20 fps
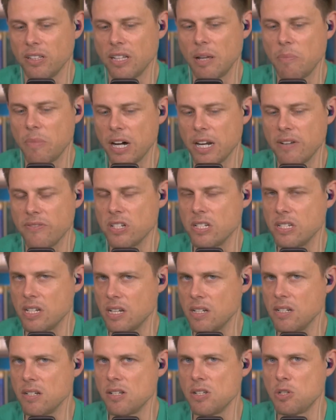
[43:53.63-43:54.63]
they might have
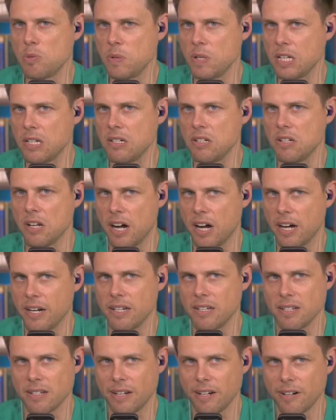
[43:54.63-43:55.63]
intended spin not
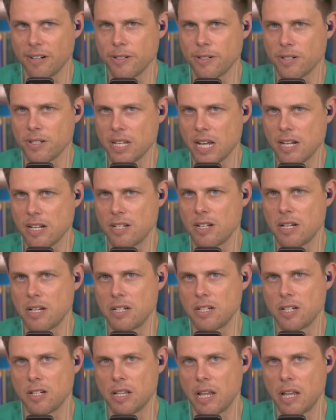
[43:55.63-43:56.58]
as a character assassination.